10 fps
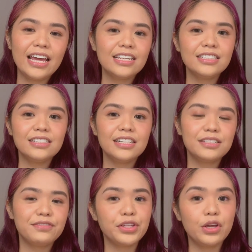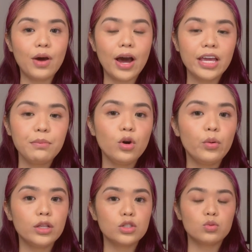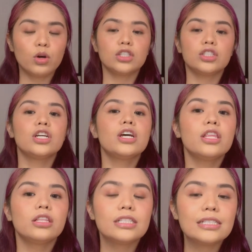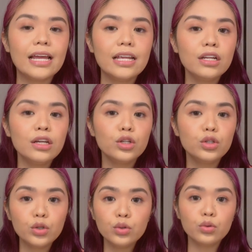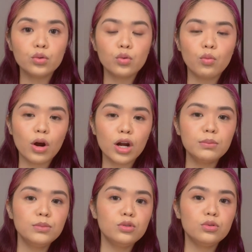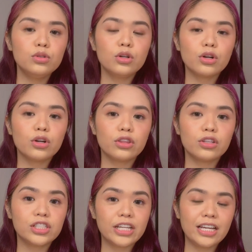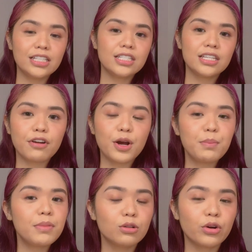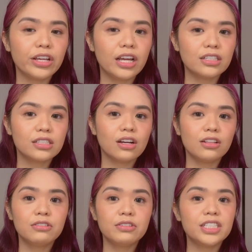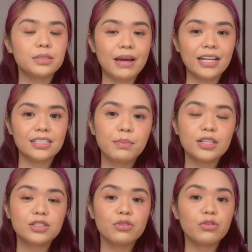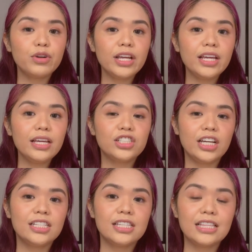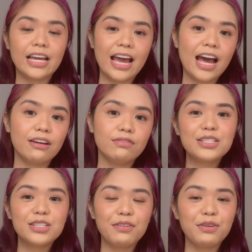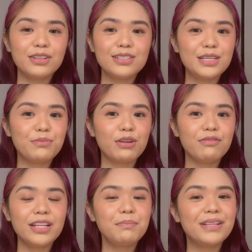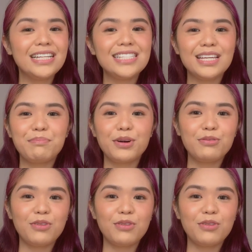and in today's video, I am going to swatch the 10 new warm nude earth shades from L'Oreal's Color Riche Matte, plus 3 shades that I have. So if you want to see more of it, please keep on